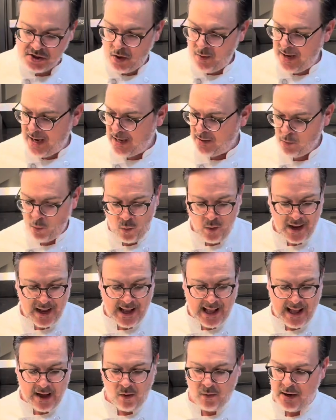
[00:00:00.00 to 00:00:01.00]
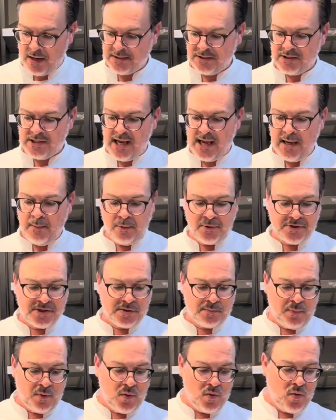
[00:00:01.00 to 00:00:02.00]
go ahead and weigh out a
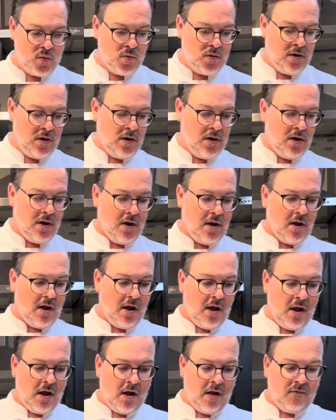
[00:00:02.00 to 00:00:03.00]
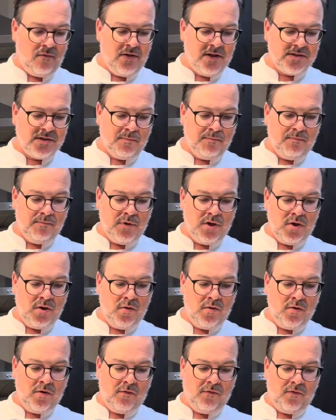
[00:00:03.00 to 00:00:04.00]
tablespoon of this
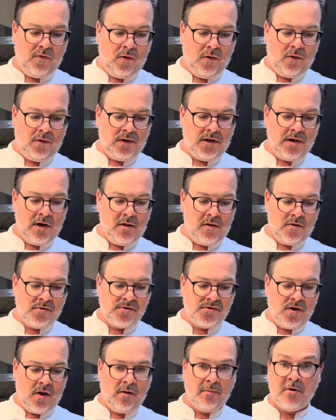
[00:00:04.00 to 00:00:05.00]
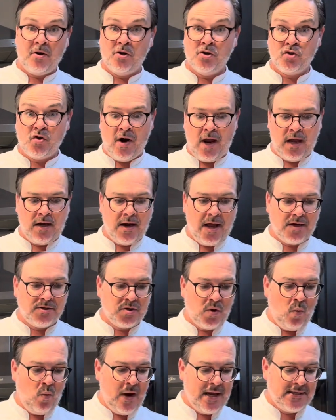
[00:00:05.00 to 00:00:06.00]
beautiful yellow salt. I'm going to try not
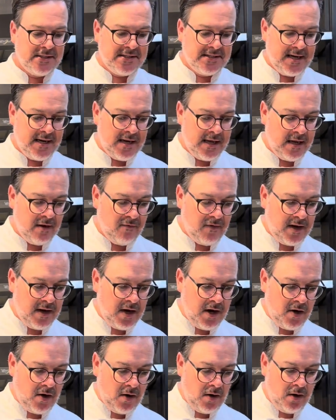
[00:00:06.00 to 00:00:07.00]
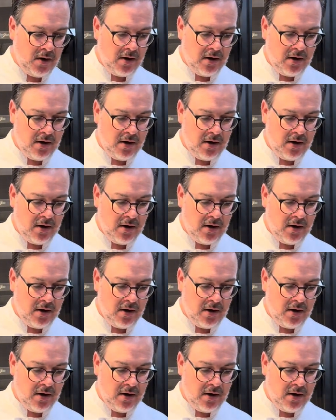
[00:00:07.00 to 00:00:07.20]
to waste any of it here.